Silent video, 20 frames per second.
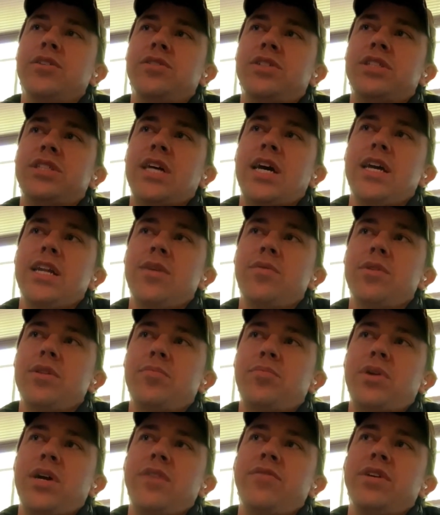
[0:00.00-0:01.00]
You sign it
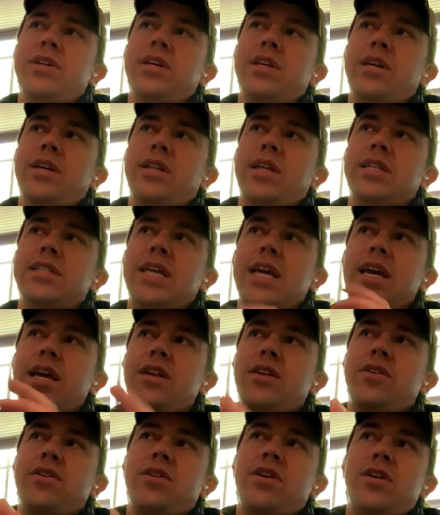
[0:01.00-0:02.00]
with a private key that's
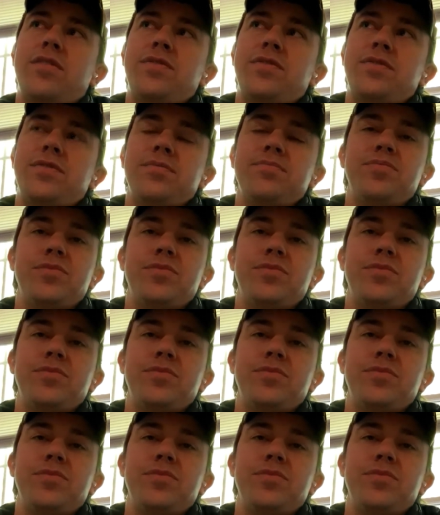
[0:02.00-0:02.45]
handed off